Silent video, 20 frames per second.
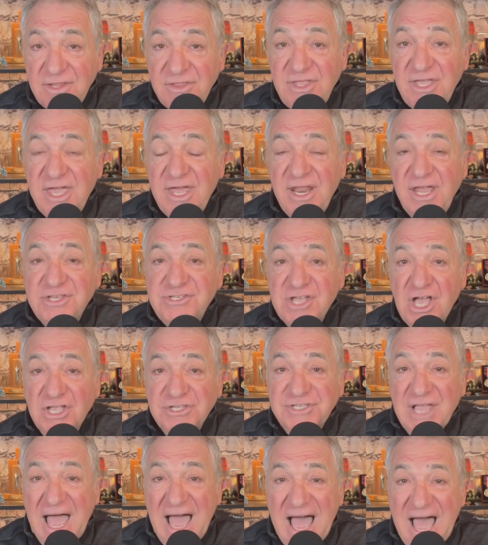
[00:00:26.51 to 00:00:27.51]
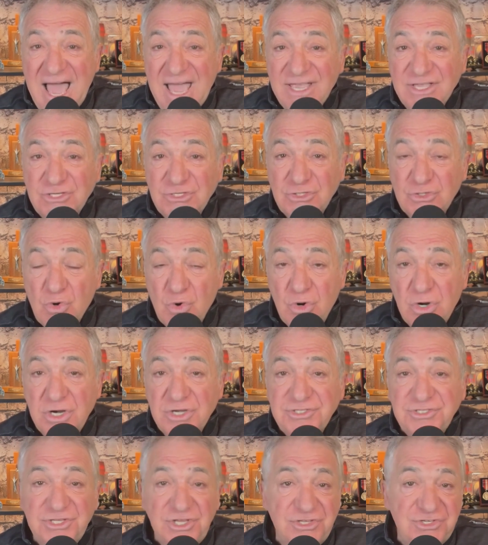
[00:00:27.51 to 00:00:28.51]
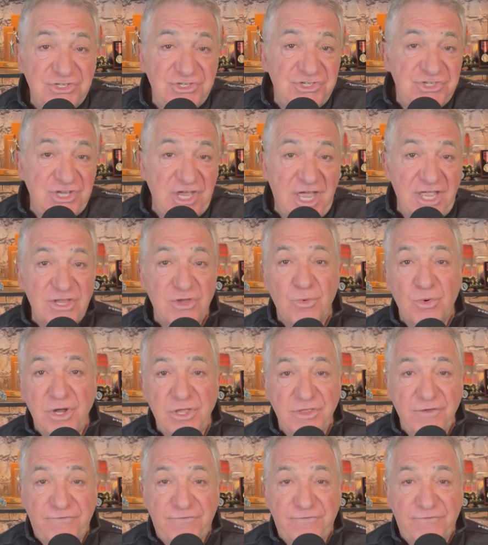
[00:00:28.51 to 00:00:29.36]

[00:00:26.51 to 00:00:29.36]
The NHL's highest scorer since January